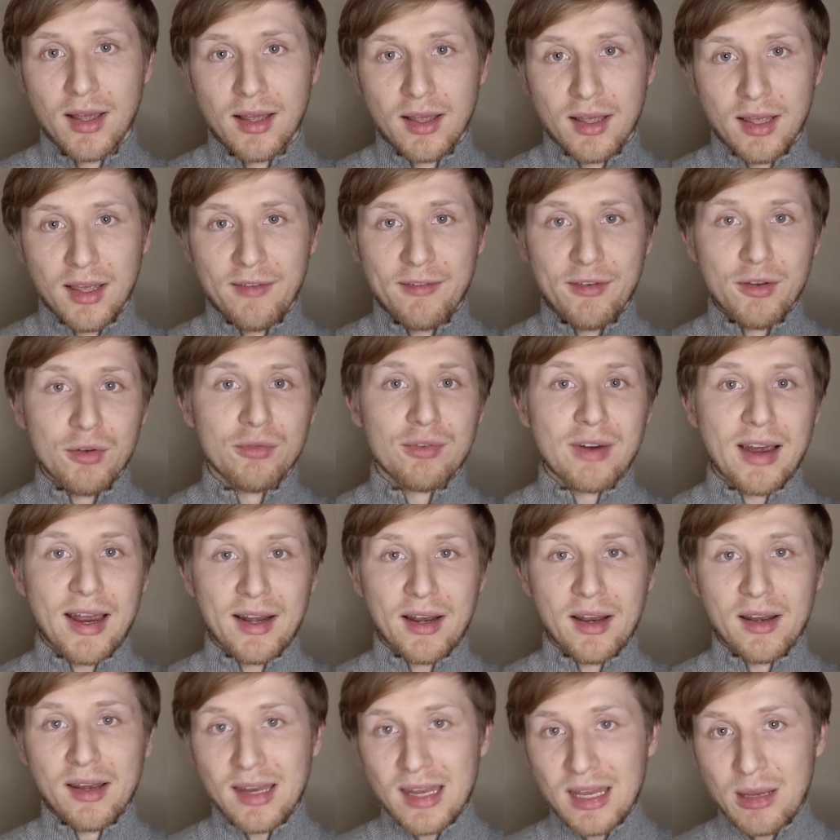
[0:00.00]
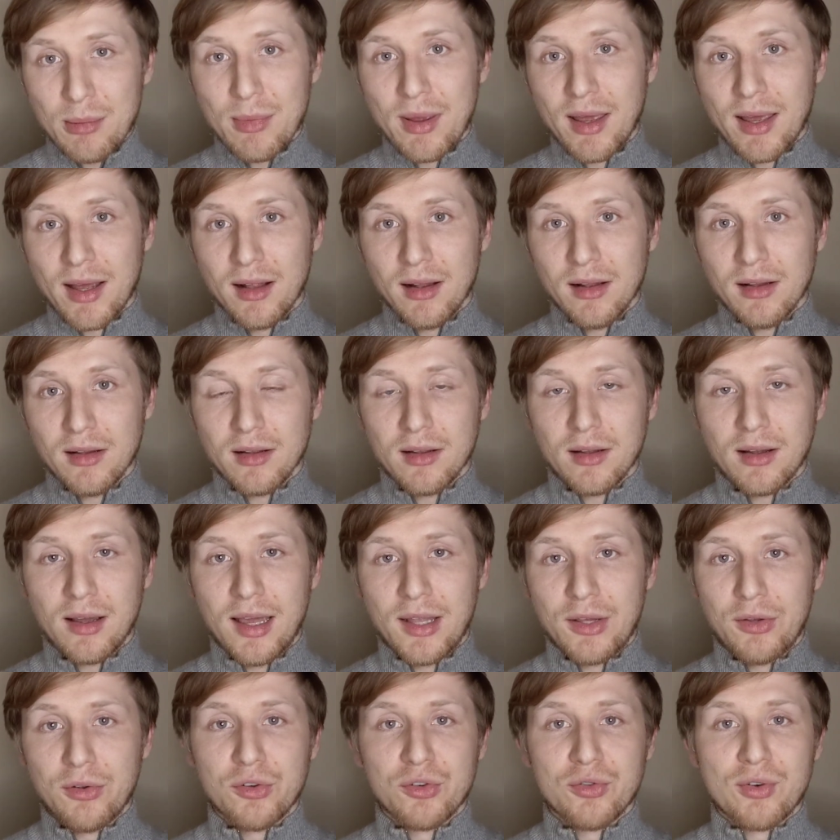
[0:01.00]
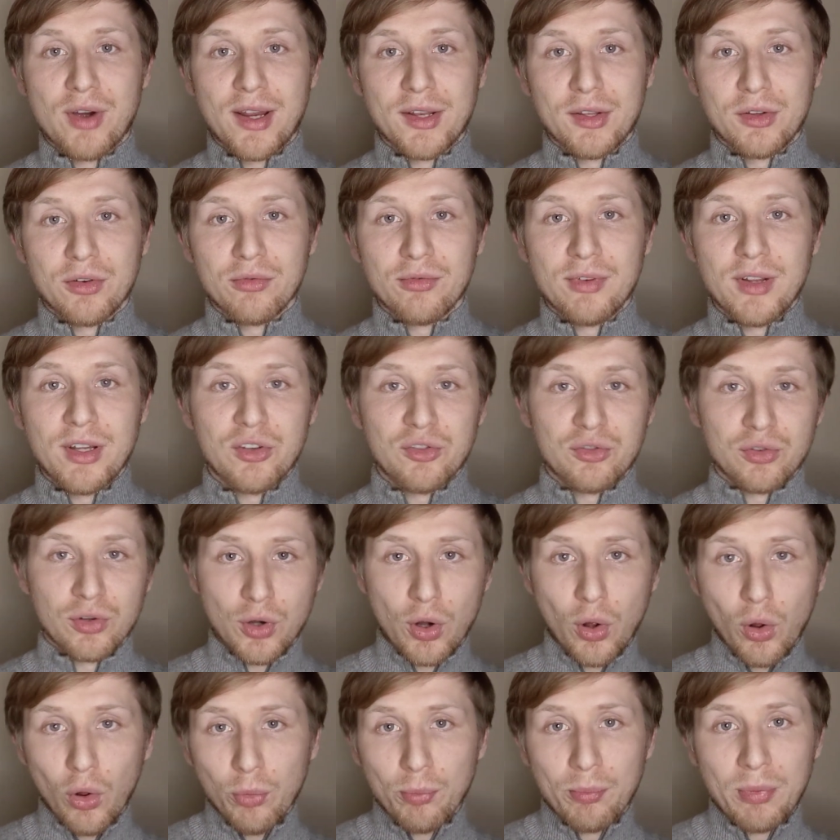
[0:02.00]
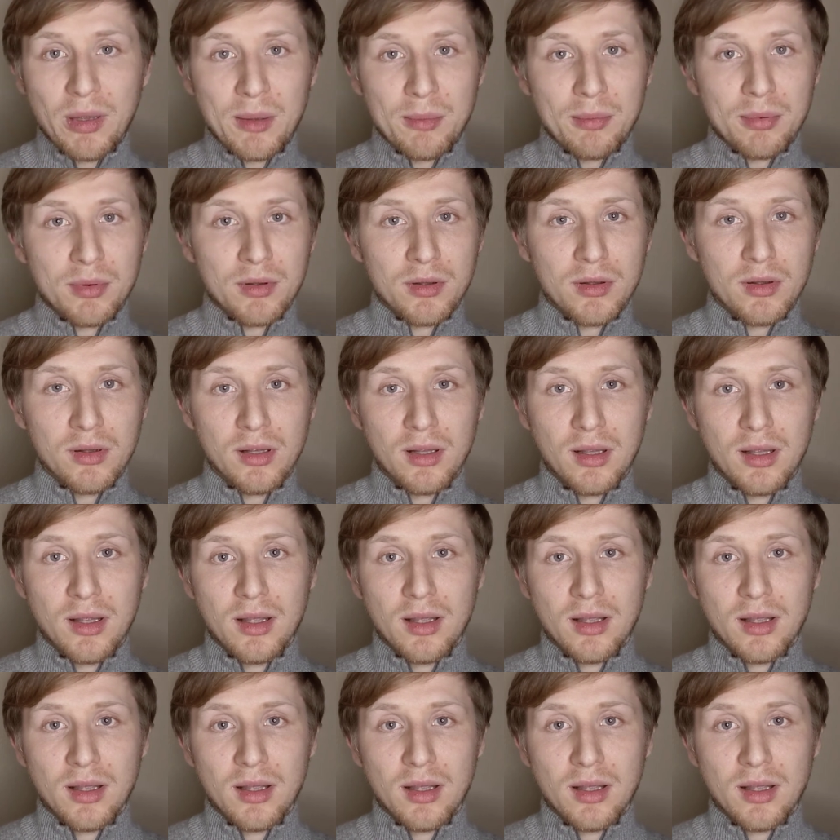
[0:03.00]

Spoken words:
If you write an email and you're trying to reach the cold people